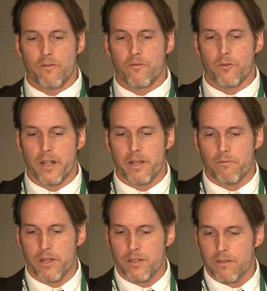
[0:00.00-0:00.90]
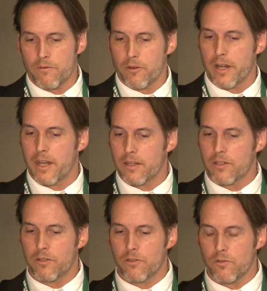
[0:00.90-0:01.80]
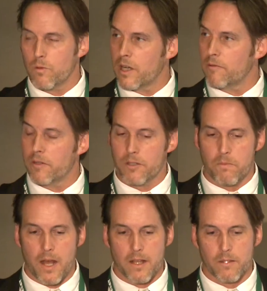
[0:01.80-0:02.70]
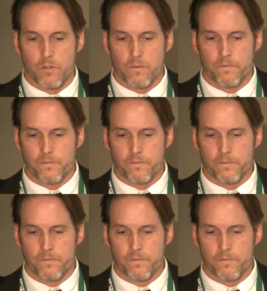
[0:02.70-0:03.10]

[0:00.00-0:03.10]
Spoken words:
for any reason, for any excuse, whenever it's possible.